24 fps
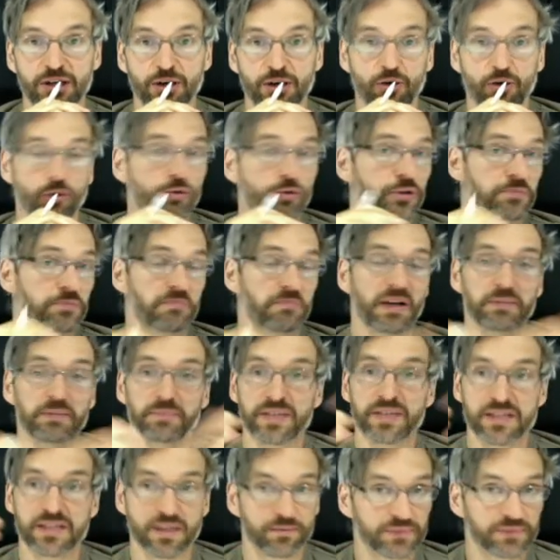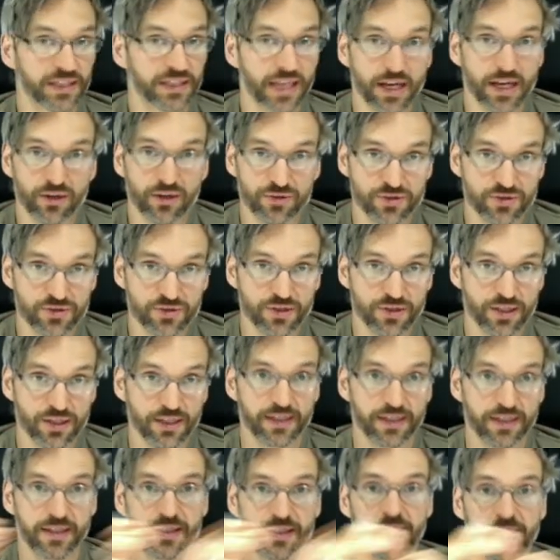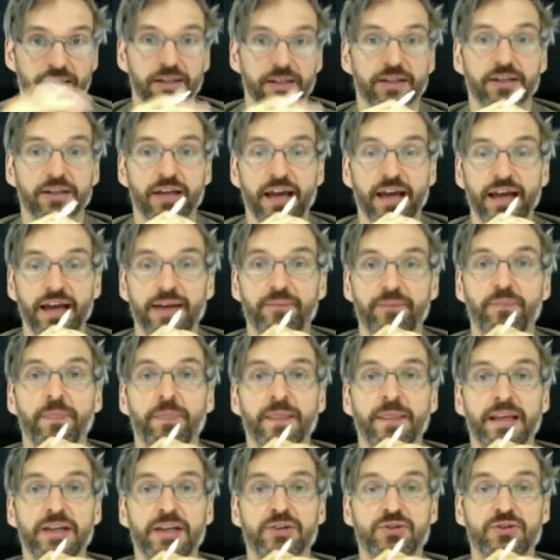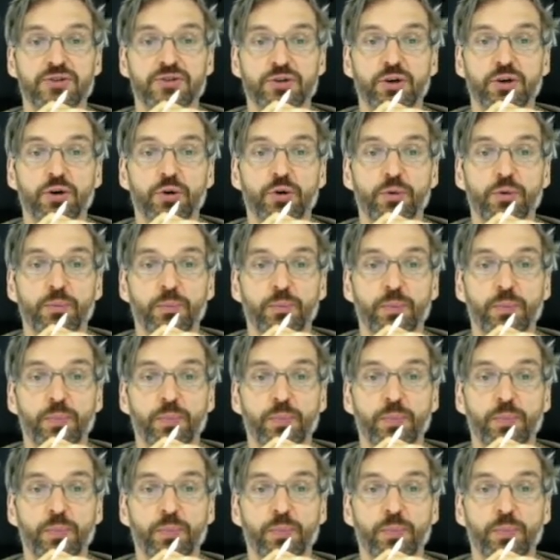or it might be something else. Okay, so